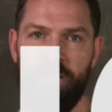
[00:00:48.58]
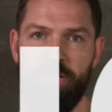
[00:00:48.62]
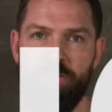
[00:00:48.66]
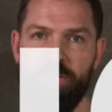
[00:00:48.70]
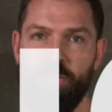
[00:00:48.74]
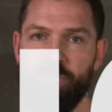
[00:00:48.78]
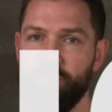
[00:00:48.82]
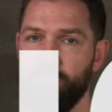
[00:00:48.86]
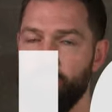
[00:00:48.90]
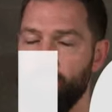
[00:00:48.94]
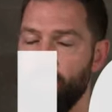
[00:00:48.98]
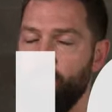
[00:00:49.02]

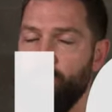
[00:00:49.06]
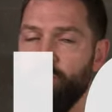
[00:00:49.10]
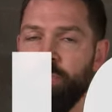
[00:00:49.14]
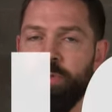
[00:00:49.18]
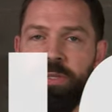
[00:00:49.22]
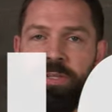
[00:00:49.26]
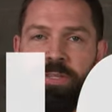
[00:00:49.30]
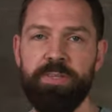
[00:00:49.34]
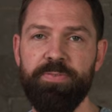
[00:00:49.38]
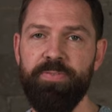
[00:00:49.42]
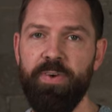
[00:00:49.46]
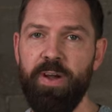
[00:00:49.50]
Those are the
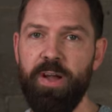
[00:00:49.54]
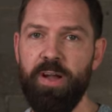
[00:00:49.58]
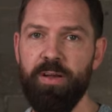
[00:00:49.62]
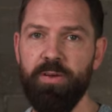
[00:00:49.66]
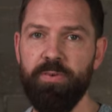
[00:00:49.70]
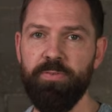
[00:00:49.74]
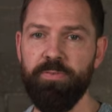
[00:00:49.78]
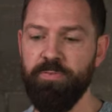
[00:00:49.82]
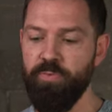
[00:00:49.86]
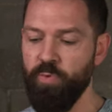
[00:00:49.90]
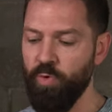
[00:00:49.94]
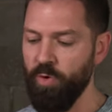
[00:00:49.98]
only
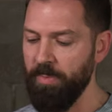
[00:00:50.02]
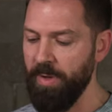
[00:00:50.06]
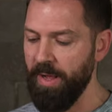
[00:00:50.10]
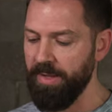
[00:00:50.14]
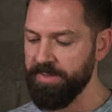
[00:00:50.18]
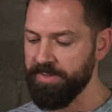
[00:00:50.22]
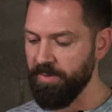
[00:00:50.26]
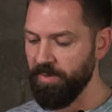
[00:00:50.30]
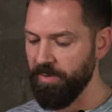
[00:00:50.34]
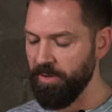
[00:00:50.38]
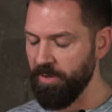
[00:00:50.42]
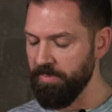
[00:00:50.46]
file
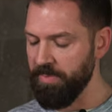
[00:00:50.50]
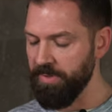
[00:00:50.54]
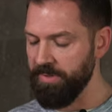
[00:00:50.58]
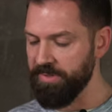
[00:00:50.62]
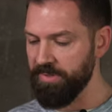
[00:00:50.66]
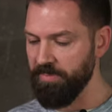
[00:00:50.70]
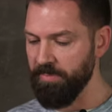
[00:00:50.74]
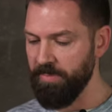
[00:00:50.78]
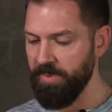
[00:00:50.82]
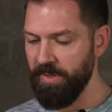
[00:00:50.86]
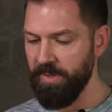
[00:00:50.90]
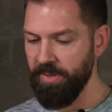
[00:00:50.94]
formats that are gonna be
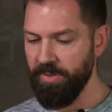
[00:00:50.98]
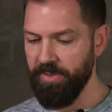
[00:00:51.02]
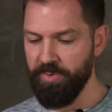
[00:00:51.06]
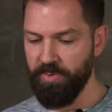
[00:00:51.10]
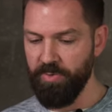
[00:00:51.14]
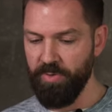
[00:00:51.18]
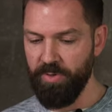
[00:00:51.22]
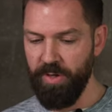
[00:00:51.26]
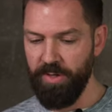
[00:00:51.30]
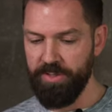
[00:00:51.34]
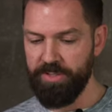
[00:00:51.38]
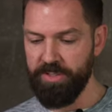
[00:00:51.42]
submitted
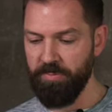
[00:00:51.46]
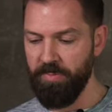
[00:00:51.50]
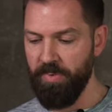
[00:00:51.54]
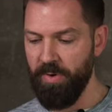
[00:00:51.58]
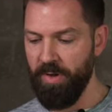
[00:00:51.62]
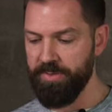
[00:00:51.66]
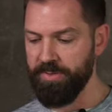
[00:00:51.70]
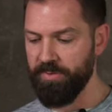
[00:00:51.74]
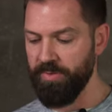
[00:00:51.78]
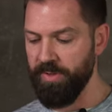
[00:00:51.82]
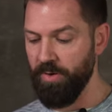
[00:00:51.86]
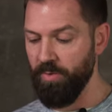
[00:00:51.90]
through
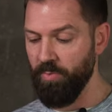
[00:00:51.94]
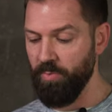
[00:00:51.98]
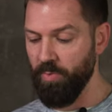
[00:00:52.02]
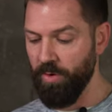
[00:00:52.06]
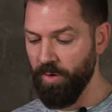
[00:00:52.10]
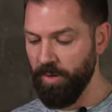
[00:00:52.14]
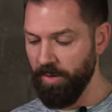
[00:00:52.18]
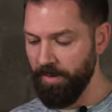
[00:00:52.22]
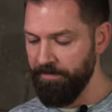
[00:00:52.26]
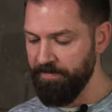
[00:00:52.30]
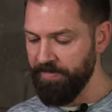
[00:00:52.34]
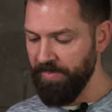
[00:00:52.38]
Customizer that'll
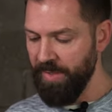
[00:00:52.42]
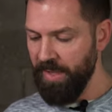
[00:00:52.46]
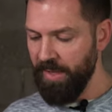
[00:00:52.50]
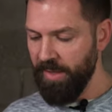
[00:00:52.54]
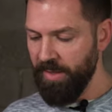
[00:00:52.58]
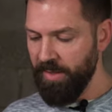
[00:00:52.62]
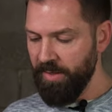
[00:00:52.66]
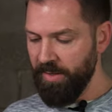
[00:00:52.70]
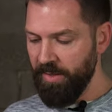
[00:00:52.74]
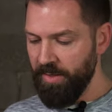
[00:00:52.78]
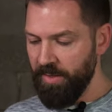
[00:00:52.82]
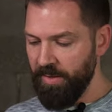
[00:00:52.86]
work.
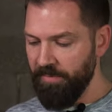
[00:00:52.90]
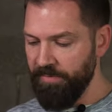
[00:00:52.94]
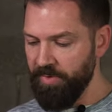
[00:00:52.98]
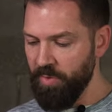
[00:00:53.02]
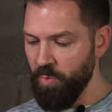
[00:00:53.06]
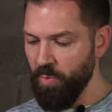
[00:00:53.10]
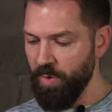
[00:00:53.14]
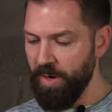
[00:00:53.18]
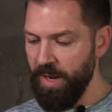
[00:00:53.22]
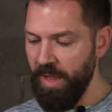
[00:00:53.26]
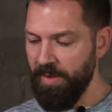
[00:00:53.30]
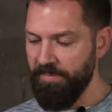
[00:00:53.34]
If
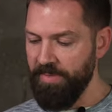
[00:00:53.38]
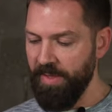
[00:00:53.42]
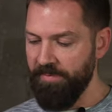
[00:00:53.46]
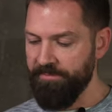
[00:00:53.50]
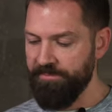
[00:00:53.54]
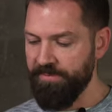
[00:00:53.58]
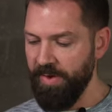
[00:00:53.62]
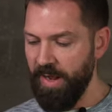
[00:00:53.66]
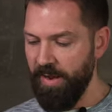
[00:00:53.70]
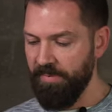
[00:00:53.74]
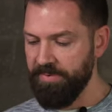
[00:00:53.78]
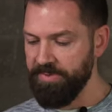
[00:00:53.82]
you wanna have
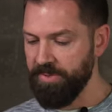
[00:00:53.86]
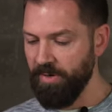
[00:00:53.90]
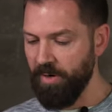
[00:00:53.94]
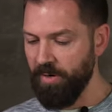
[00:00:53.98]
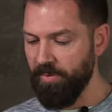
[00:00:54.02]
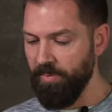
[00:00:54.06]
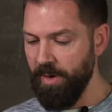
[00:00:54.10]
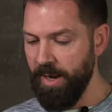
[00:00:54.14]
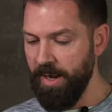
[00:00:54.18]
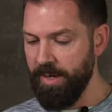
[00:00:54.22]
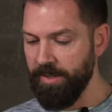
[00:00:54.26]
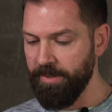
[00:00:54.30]
that
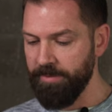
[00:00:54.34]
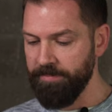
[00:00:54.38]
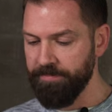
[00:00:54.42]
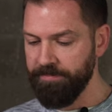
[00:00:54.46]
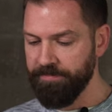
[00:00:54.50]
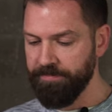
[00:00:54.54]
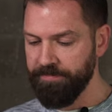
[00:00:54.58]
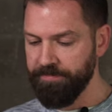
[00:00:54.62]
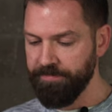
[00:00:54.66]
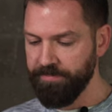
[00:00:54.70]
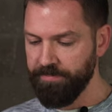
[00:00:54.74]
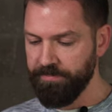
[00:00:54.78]
five-star
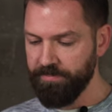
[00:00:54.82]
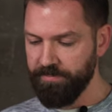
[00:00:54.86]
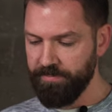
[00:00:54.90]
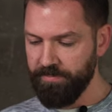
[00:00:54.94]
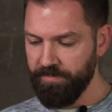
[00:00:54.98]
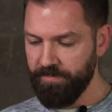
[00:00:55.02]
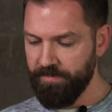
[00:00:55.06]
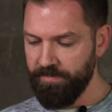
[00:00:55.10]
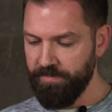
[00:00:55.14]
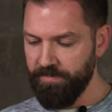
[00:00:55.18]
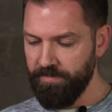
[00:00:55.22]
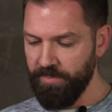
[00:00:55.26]
rating,
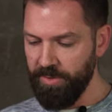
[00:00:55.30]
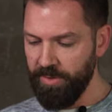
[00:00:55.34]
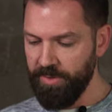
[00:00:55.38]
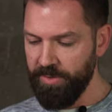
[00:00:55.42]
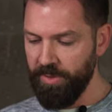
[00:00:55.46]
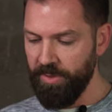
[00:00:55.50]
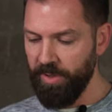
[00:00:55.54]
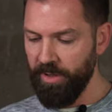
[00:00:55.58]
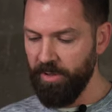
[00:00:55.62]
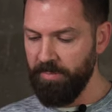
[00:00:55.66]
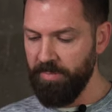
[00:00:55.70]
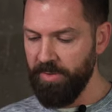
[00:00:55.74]

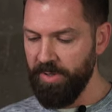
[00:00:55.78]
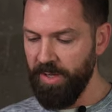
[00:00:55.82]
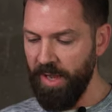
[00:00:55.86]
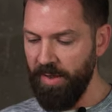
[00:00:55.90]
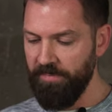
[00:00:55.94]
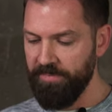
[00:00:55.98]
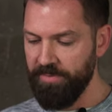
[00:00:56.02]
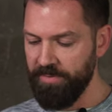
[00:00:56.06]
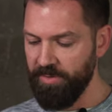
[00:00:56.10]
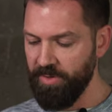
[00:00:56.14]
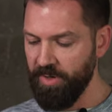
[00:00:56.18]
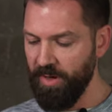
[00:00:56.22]
you're gonna be
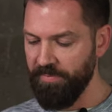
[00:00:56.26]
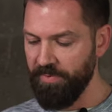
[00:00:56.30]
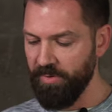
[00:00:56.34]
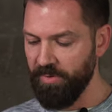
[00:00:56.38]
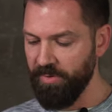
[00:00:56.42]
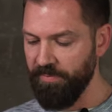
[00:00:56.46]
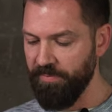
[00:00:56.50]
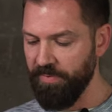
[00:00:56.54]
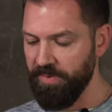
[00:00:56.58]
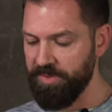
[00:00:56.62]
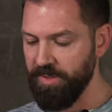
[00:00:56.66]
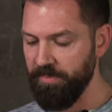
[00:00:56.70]
have, you have to
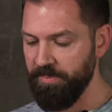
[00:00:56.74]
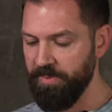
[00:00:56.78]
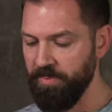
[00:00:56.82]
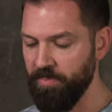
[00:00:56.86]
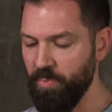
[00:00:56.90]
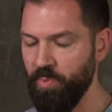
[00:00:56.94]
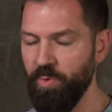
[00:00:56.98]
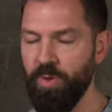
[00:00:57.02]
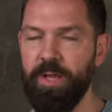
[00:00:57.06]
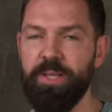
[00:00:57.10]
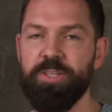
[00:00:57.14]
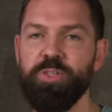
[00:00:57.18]
look for
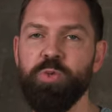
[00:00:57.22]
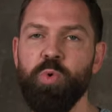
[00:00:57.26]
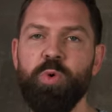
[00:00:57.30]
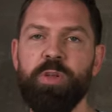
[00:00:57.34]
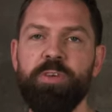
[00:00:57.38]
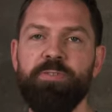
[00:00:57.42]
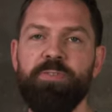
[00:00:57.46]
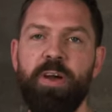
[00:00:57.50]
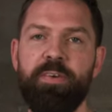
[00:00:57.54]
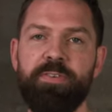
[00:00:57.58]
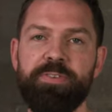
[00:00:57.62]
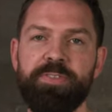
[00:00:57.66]
something more like
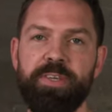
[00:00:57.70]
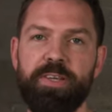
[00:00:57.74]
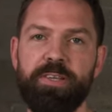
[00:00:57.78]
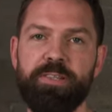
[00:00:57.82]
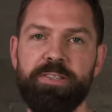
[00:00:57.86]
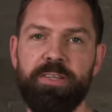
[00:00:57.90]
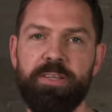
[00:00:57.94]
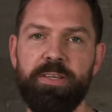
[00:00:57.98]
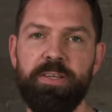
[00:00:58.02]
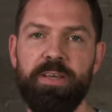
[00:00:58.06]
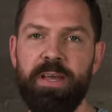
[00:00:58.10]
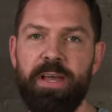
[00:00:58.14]

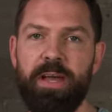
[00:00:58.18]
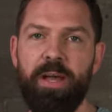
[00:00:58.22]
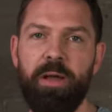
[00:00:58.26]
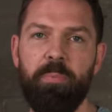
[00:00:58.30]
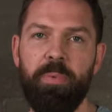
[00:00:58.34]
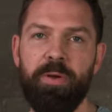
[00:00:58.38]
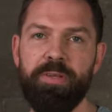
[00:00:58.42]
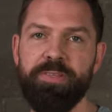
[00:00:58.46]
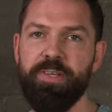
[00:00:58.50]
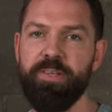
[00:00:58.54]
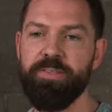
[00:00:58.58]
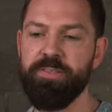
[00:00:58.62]
2560 by
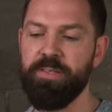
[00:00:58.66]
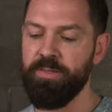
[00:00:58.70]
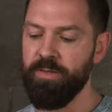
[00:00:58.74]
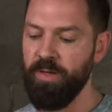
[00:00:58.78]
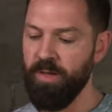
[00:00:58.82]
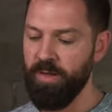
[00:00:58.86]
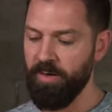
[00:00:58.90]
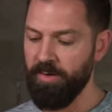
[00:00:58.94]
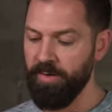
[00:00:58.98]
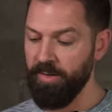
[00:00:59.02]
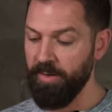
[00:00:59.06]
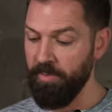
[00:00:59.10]

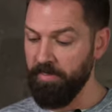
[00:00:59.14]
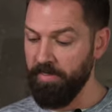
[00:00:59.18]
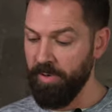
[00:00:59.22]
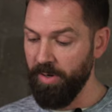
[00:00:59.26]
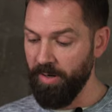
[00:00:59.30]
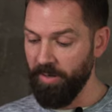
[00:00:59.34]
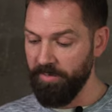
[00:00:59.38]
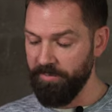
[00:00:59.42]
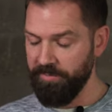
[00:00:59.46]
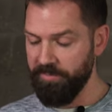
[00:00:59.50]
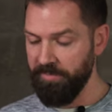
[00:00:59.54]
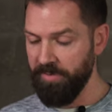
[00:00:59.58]
1600 and
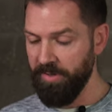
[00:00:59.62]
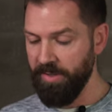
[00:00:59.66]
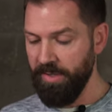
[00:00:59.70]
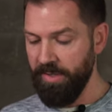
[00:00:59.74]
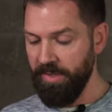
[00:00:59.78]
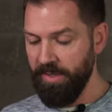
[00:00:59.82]
above.